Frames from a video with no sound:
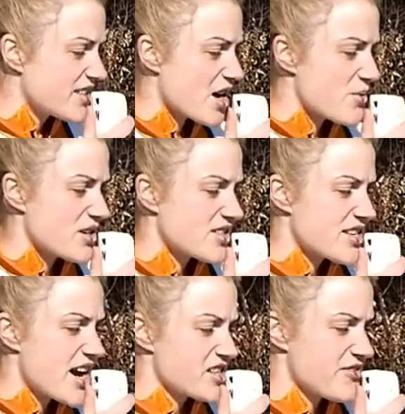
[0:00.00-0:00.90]
that we are
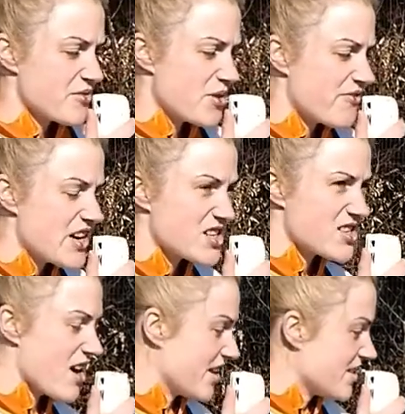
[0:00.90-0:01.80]
starting from the finish
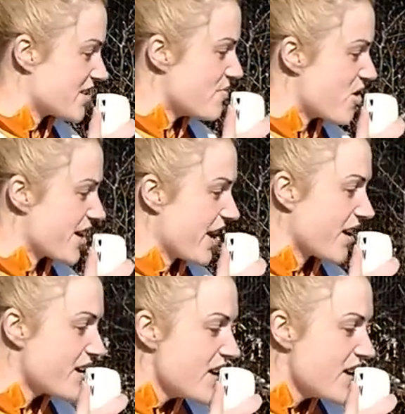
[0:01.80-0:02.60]
line this morning.